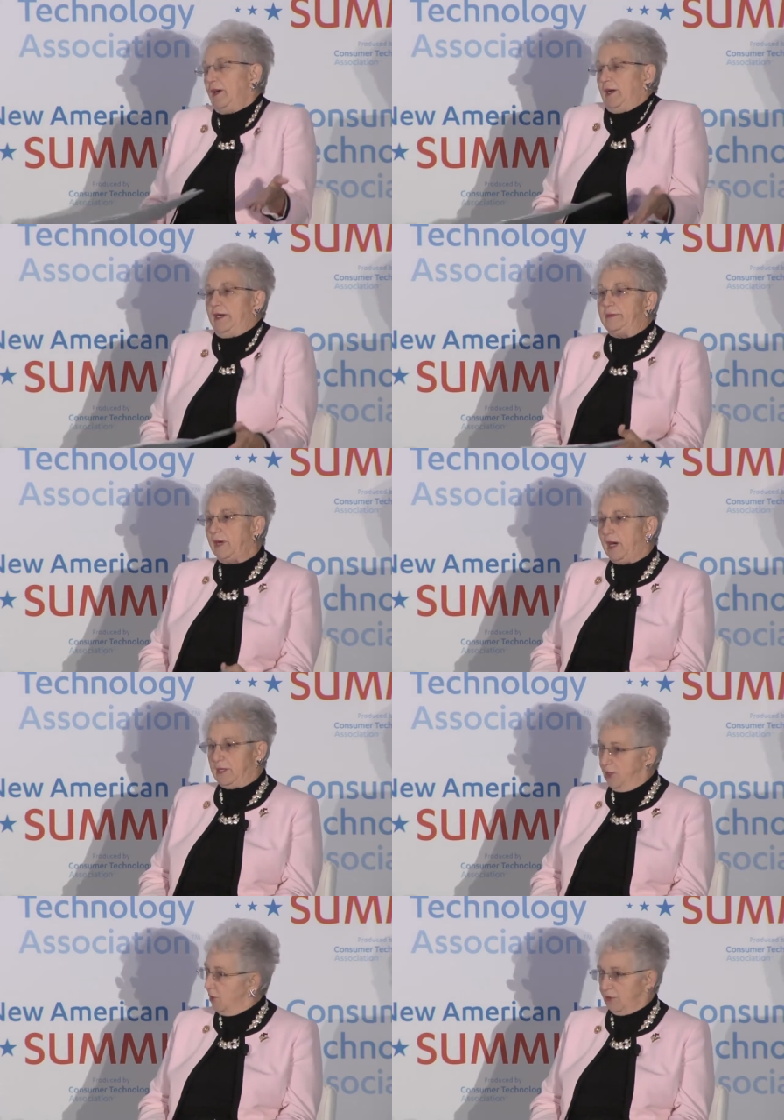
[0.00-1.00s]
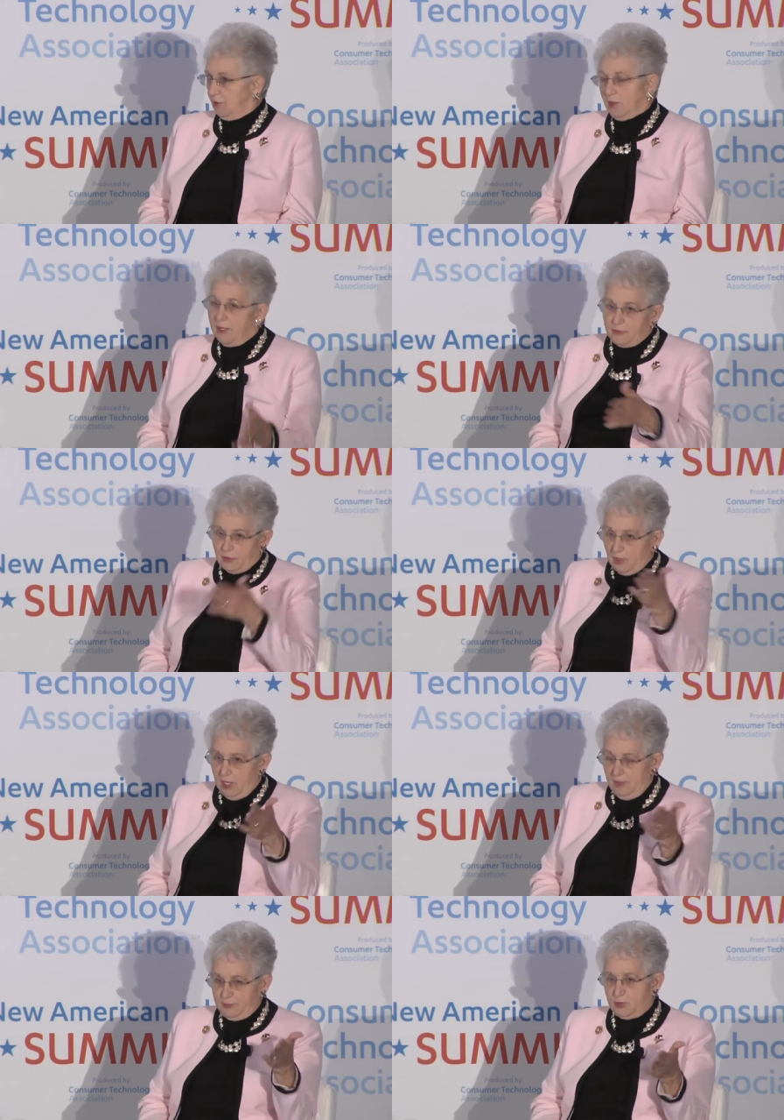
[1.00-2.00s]
Uh, I know there are other
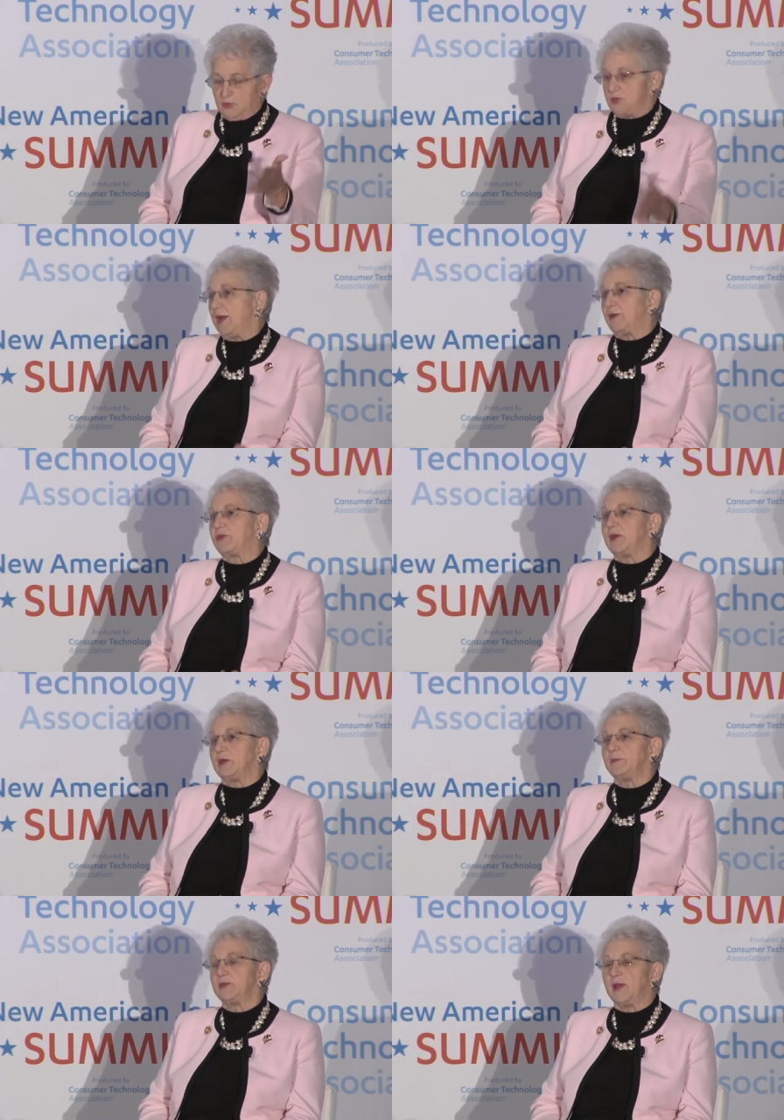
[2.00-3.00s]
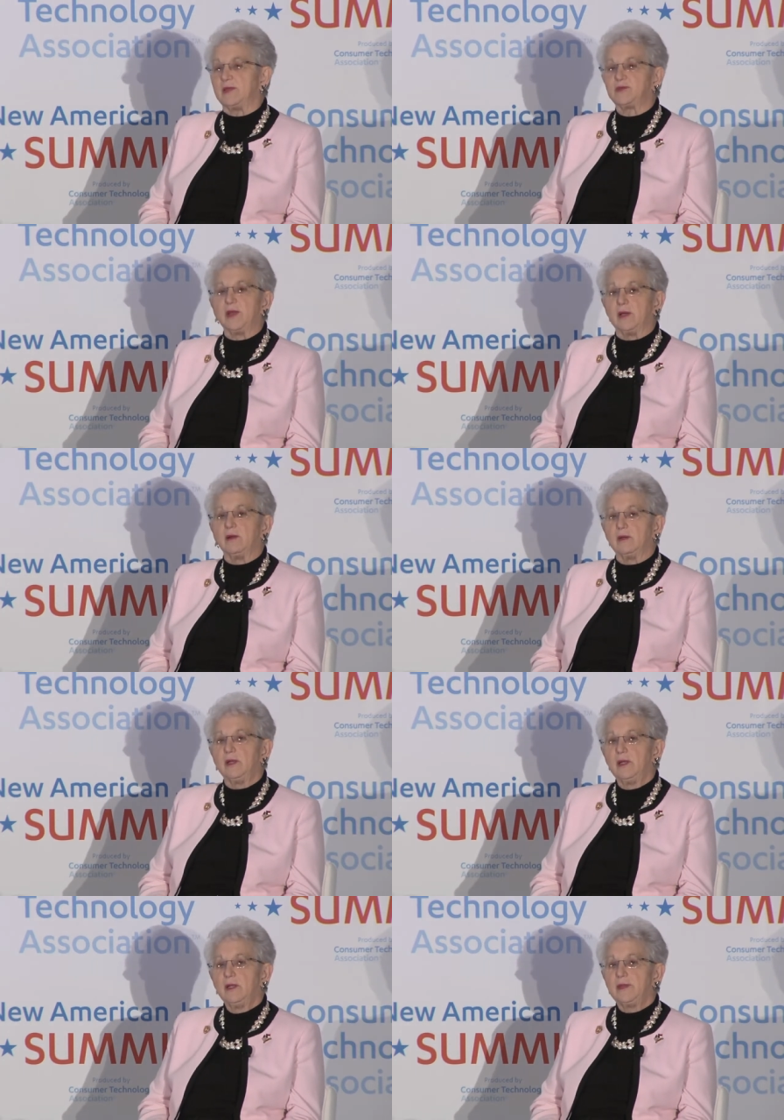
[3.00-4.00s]
options out there, but that's how,
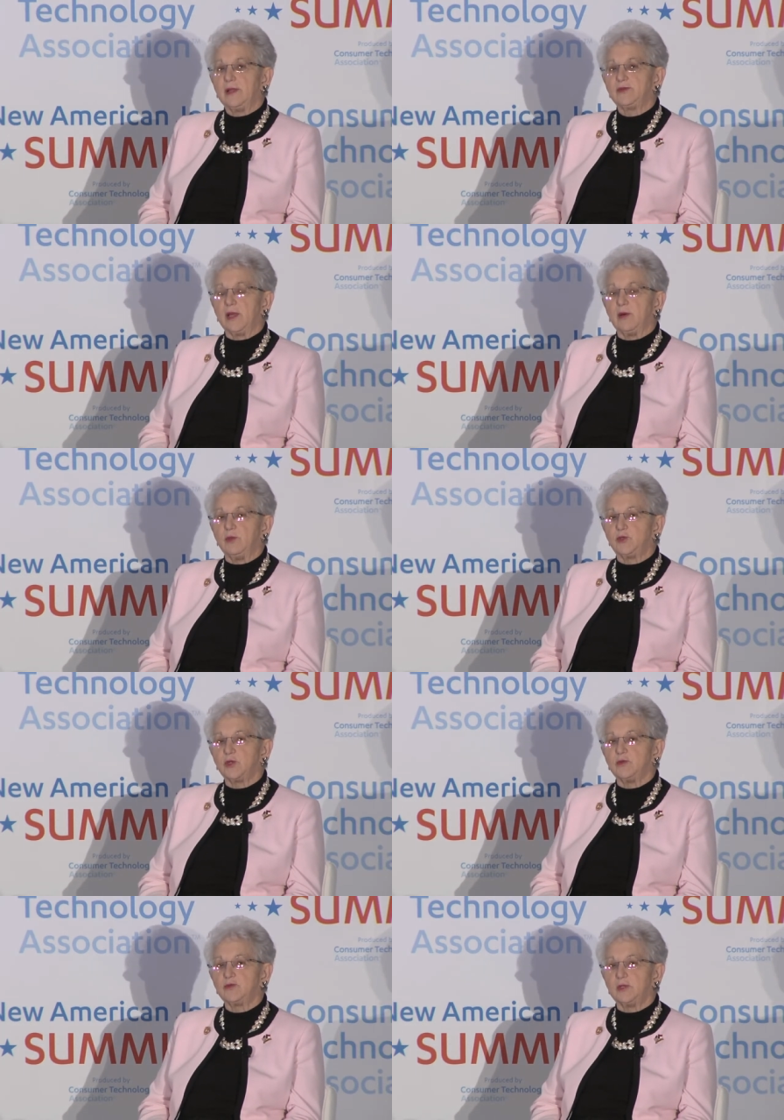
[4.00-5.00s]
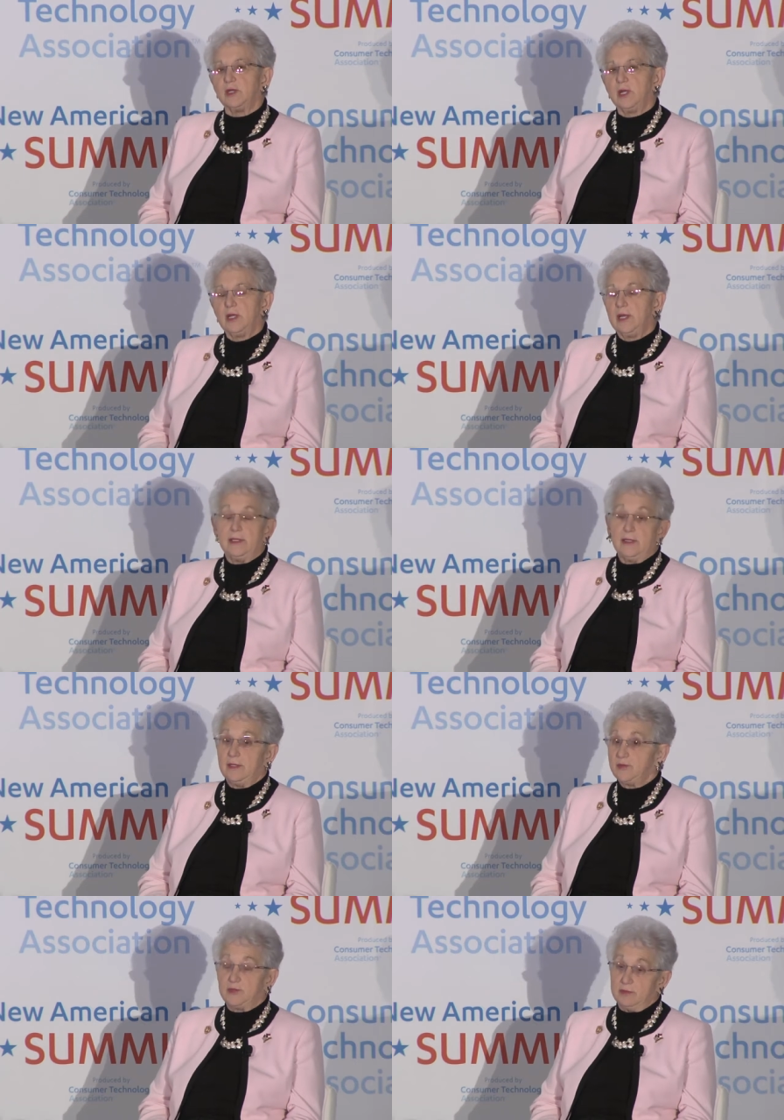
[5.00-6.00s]
that's how we chose it. And it
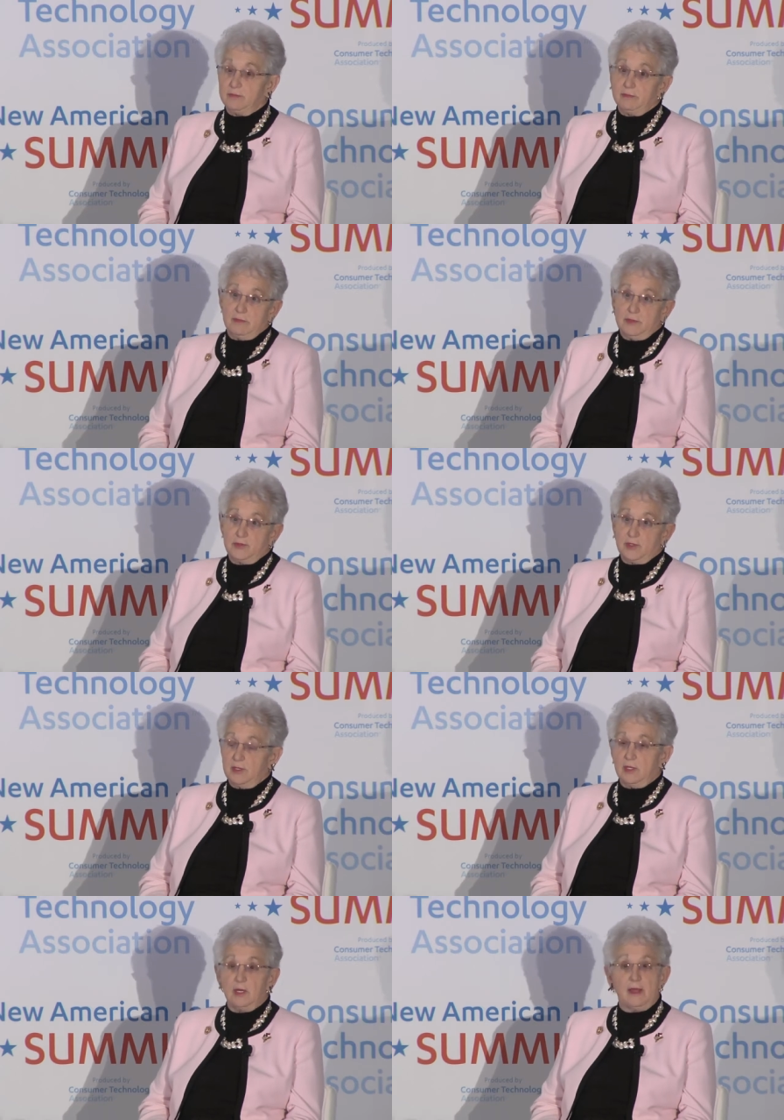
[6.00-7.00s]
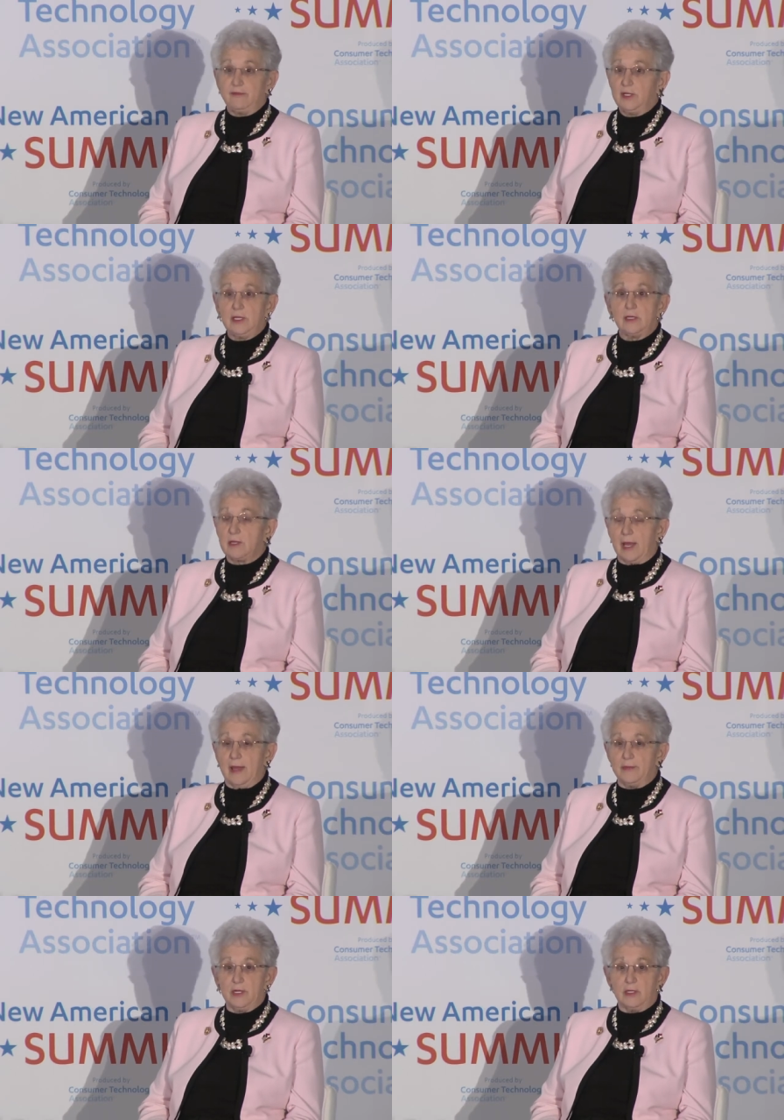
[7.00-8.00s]
is an, it's a, a lovely little
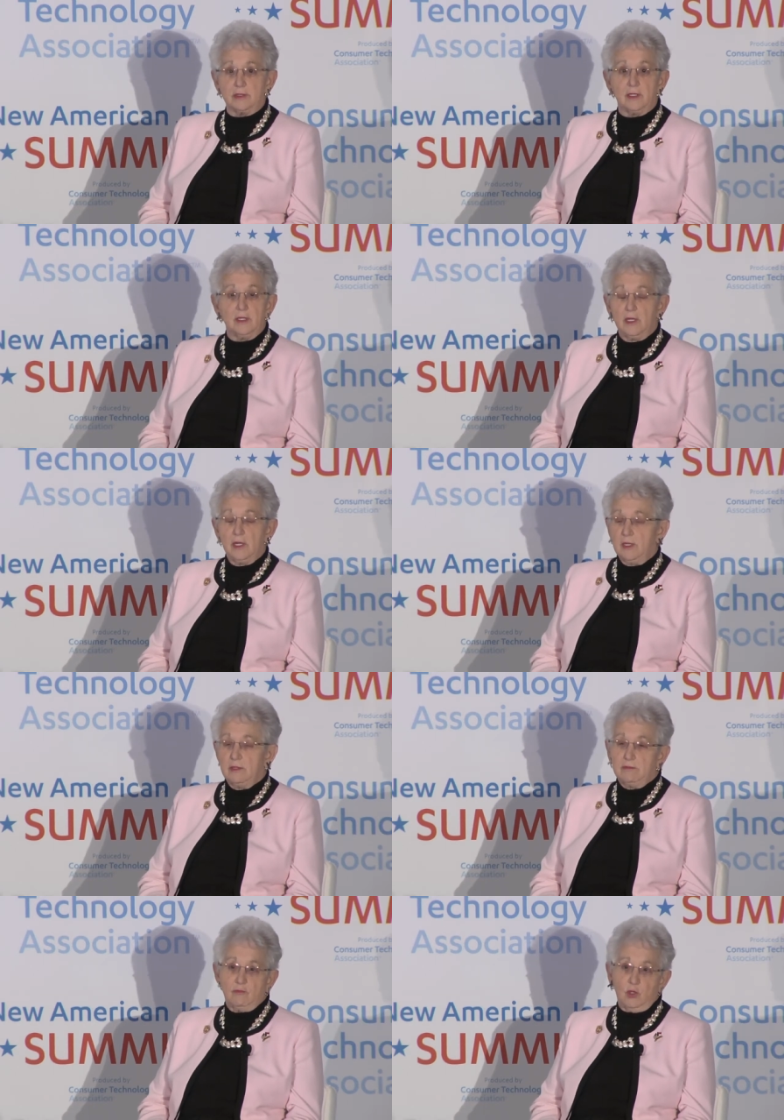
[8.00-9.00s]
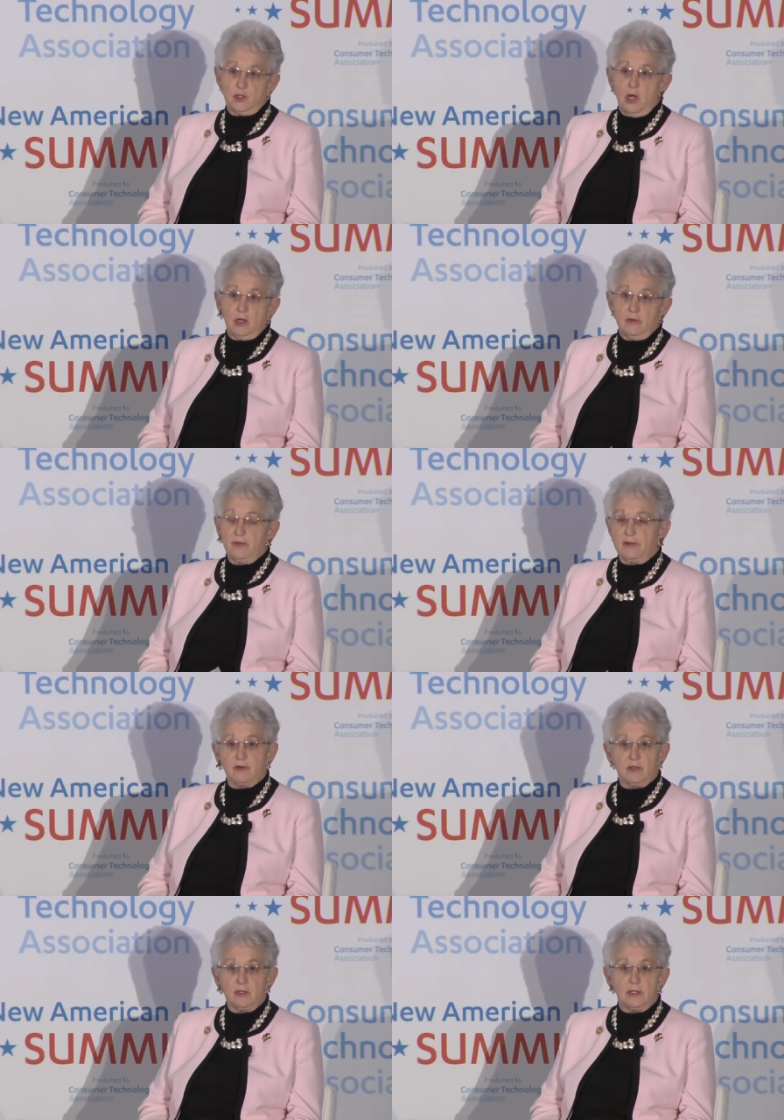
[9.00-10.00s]
cabin on the Watauga
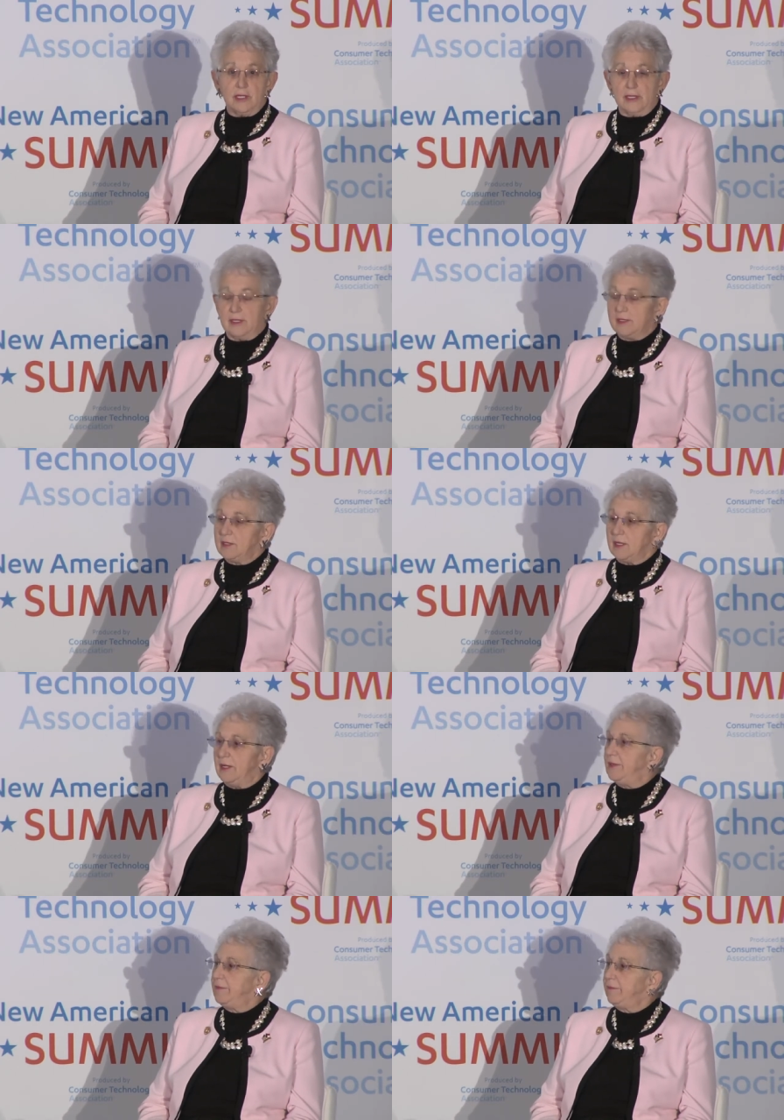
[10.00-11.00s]
River, and uh,